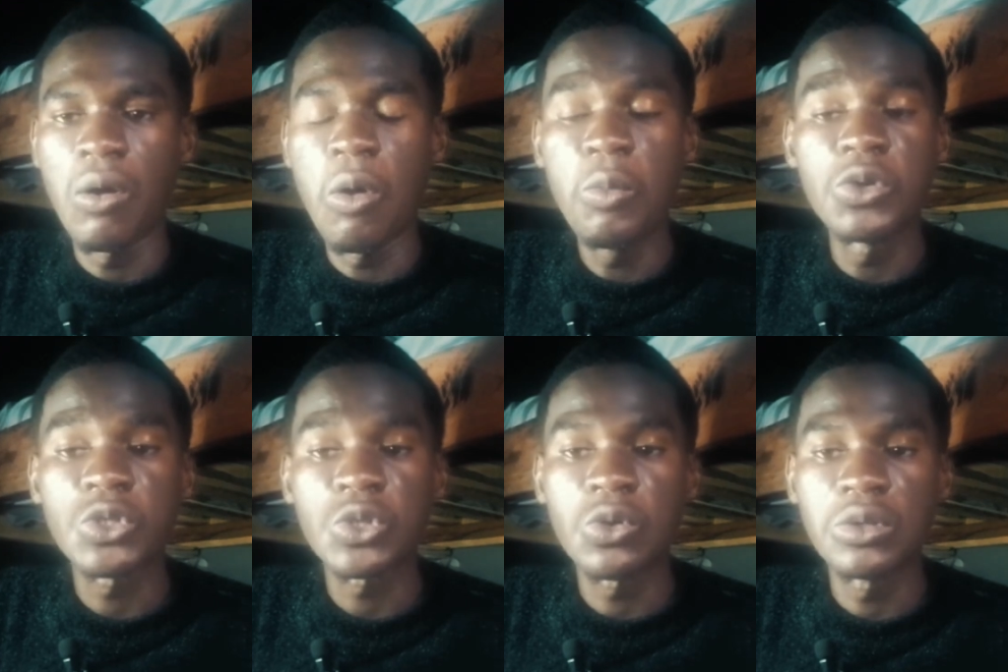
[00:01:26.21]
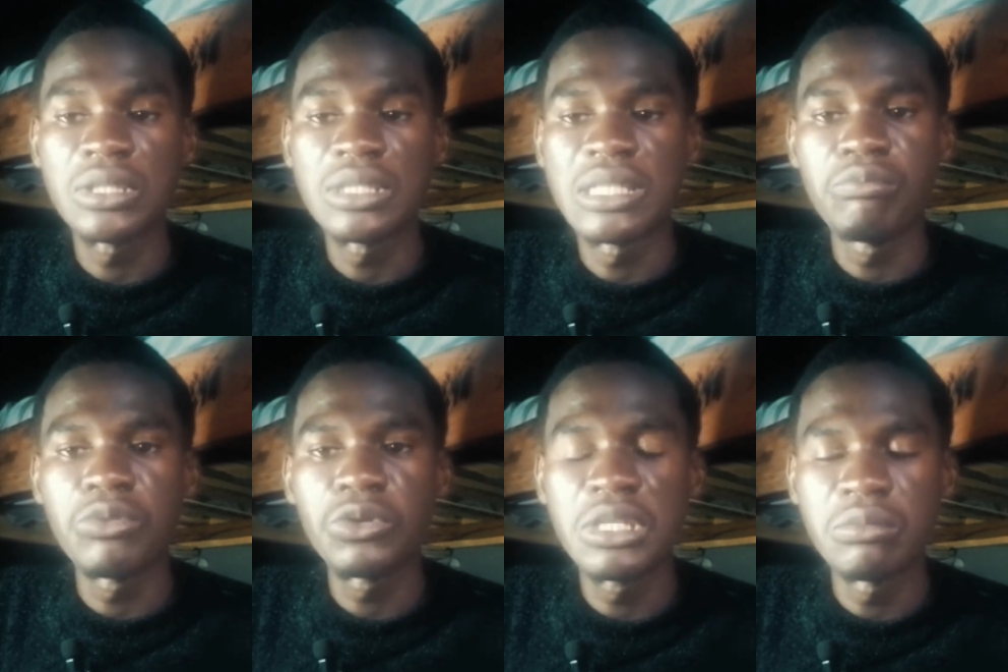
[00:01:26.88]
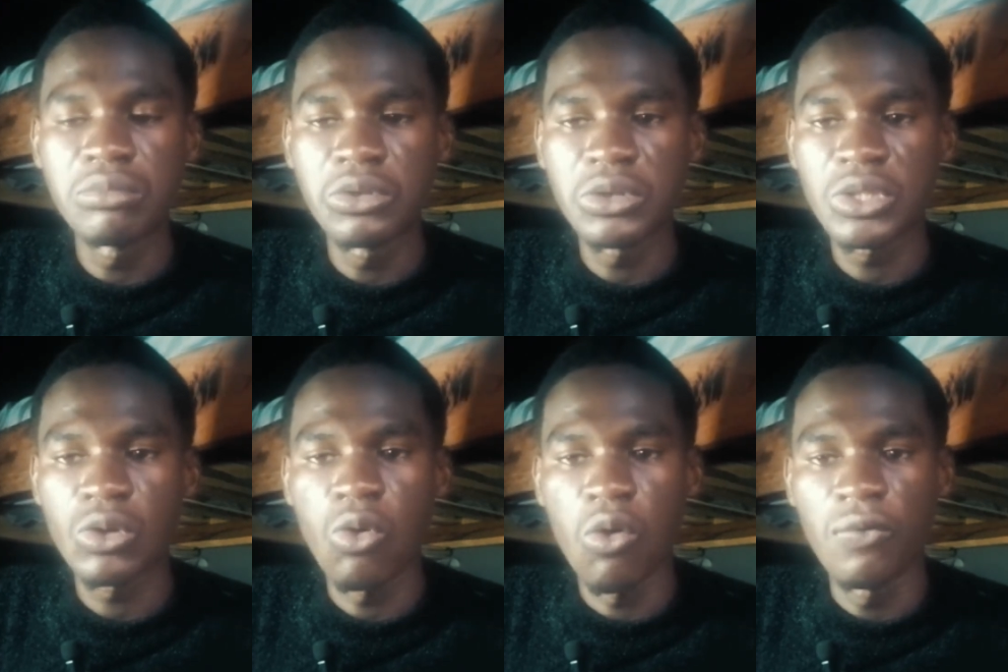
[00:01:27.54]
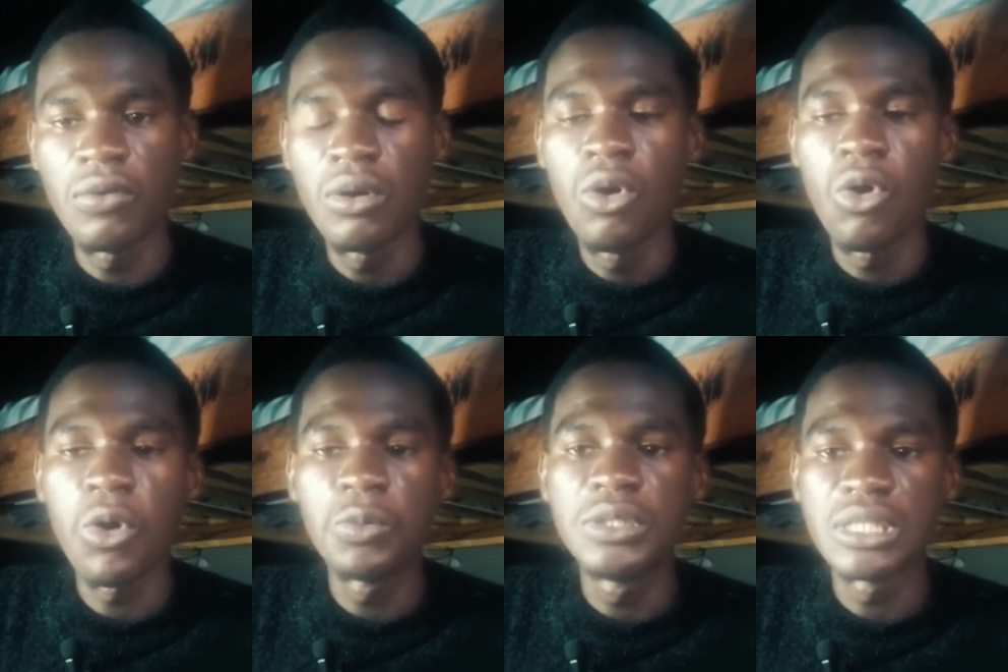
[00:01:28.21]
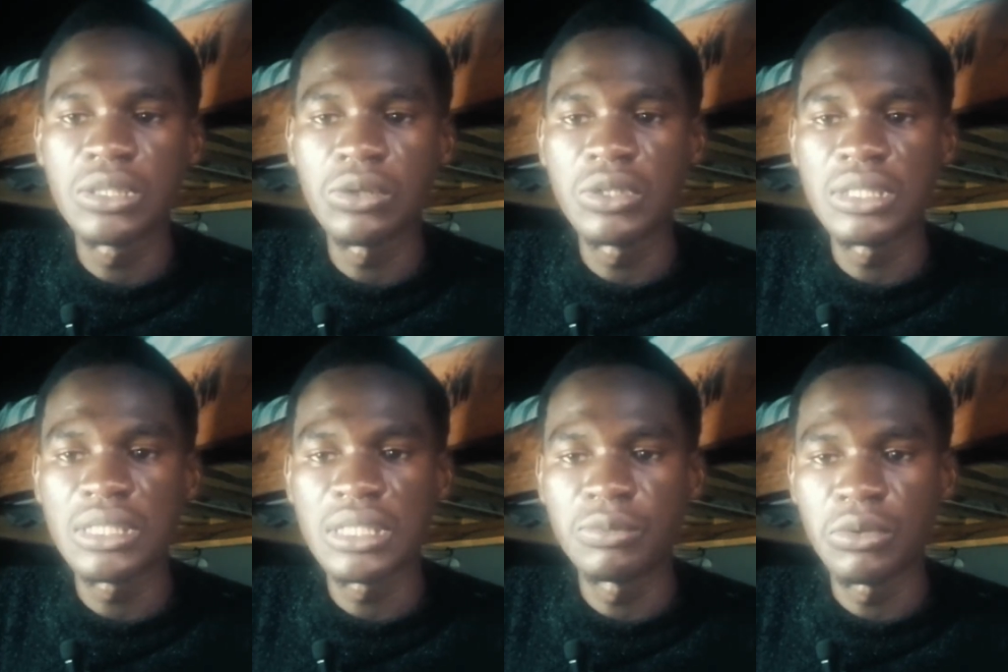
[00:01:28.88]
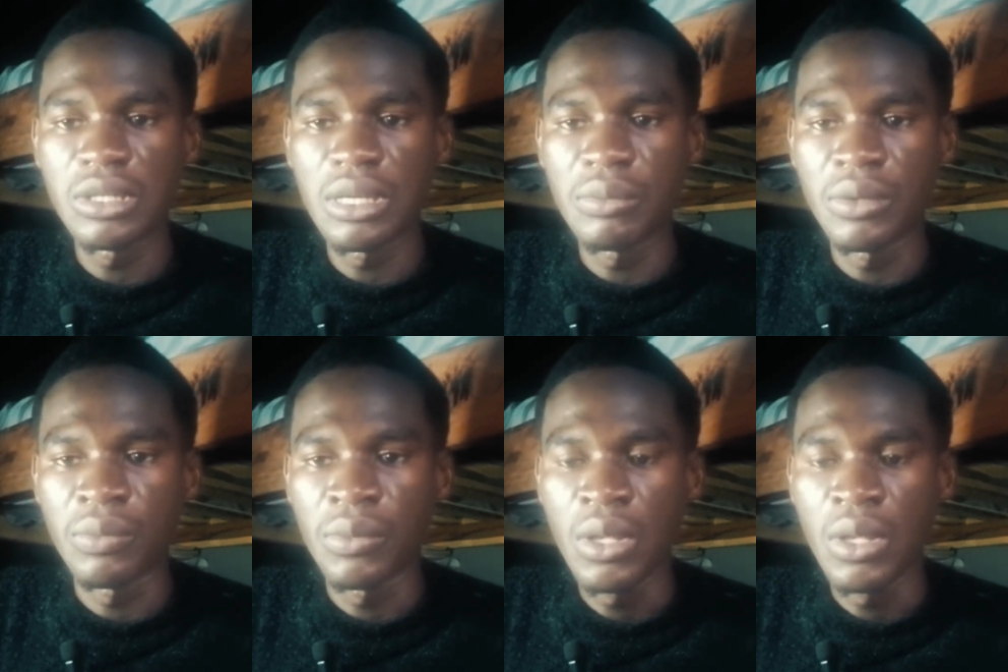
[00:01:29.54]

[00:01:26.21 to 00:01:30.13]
almost called the building blocks of object-oriented programming.